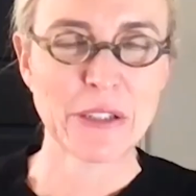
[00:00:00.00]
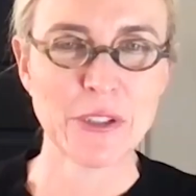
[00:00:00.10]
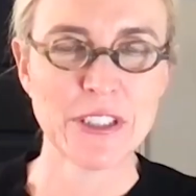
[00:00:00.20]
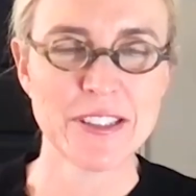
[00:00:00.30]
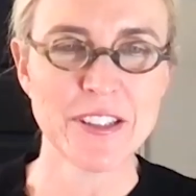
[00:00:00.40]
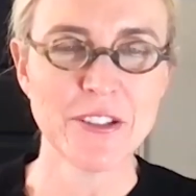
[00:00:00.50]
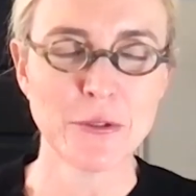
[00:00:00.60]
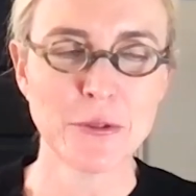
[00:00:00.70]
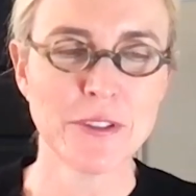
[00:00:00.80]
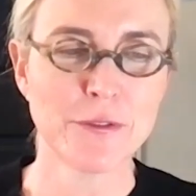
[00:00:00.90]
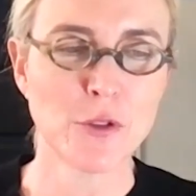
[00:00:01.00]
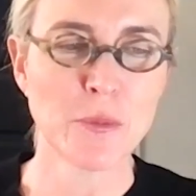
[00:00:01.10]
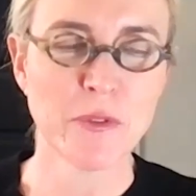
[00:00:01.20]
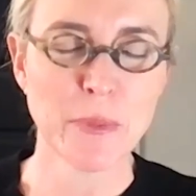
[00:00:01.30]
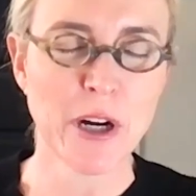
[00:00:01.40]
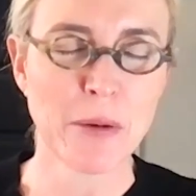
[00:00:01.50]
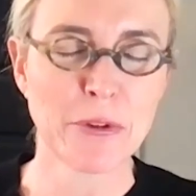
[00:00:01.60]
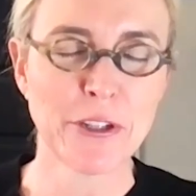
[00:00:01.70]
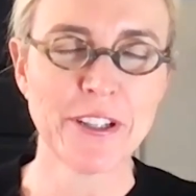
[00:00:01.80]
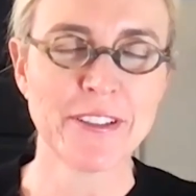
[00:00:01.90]
Bitcoin is the only form of
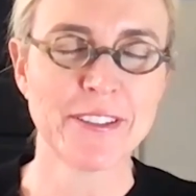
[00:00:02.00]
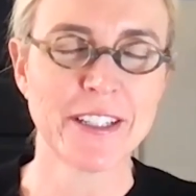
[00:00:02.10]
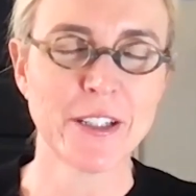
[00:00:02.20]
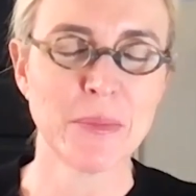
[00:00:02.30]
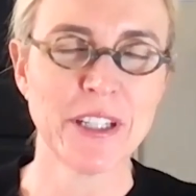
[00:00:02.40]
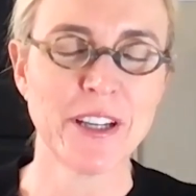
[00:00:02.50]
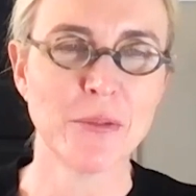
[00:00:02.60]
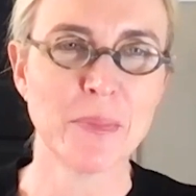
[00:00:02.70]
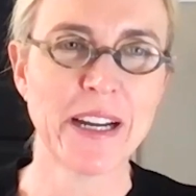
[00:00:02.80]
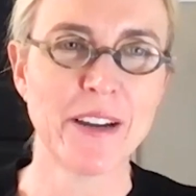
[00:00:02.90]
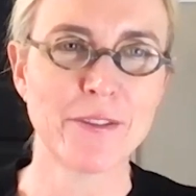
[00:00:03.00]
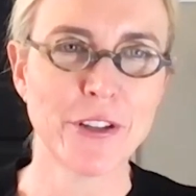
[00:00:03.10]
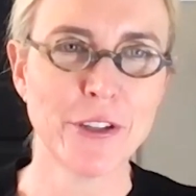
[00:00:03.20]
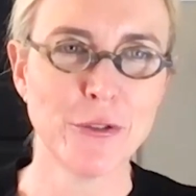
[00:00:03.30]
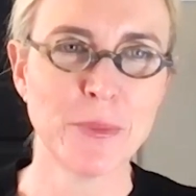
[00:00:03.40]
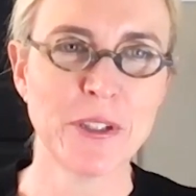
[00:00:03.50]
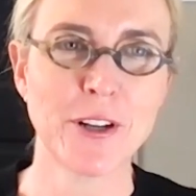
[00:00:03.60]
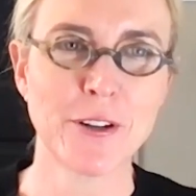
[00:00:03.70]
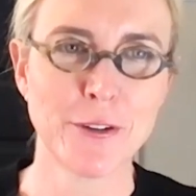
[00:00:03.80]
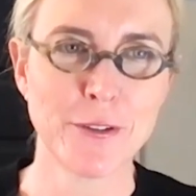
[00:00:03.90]
property that can be held by every human
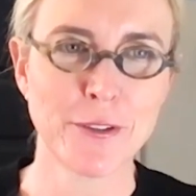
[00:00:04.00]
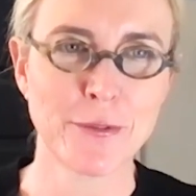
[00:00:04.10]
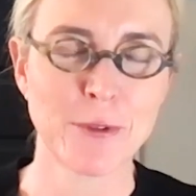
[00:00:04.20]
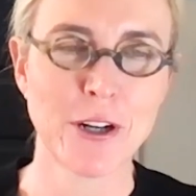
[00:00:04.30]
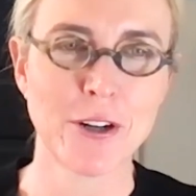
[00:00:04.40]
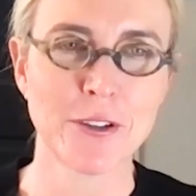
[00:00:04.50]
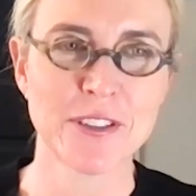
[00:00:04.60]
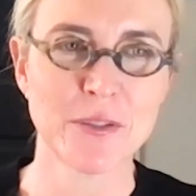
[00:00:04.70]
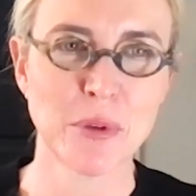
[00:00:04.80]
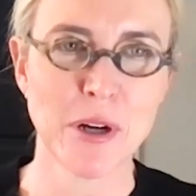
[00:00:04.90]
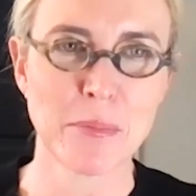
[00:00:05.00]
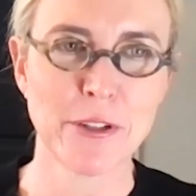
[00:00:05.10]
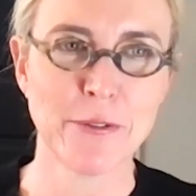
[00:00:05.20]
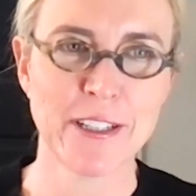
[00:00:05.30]
on Earth, regardless of property